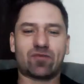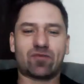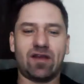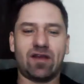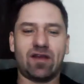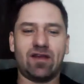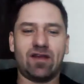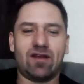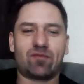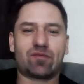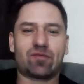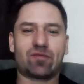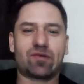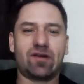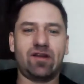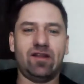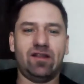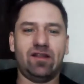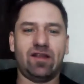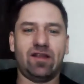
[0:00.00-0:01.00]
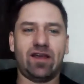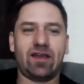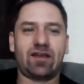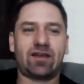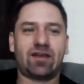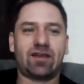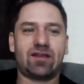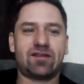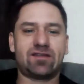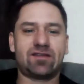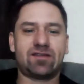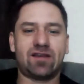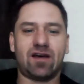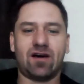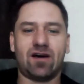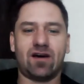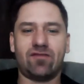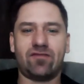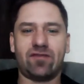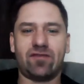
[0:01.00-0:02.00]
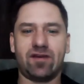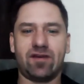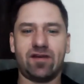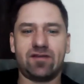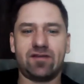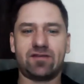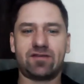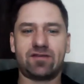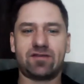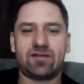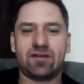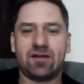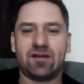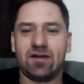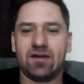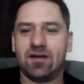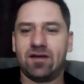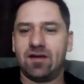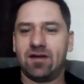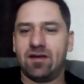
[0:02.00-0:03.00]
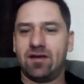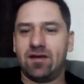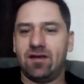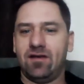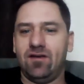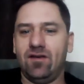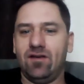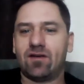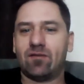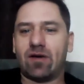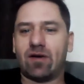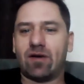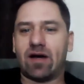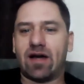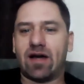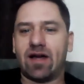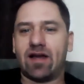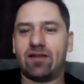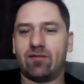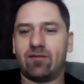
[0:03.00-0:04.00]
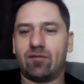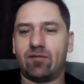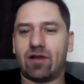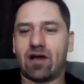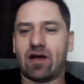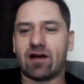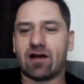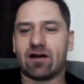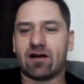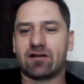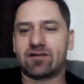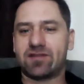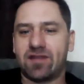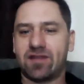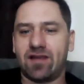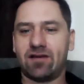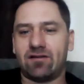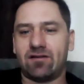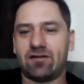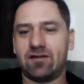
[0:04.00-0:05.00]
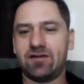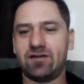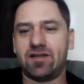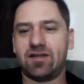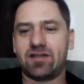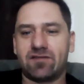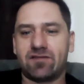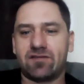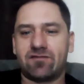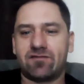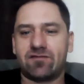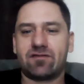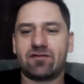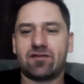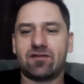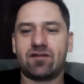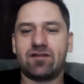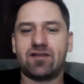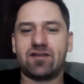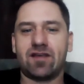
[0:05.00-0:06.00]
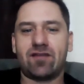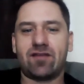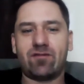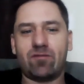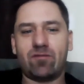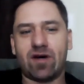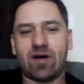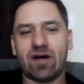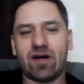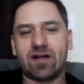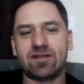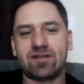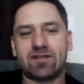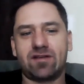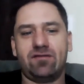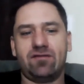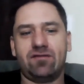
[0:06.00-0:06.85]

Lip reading: Pretty Link itself is. You can buy the Blogger single edition for $37.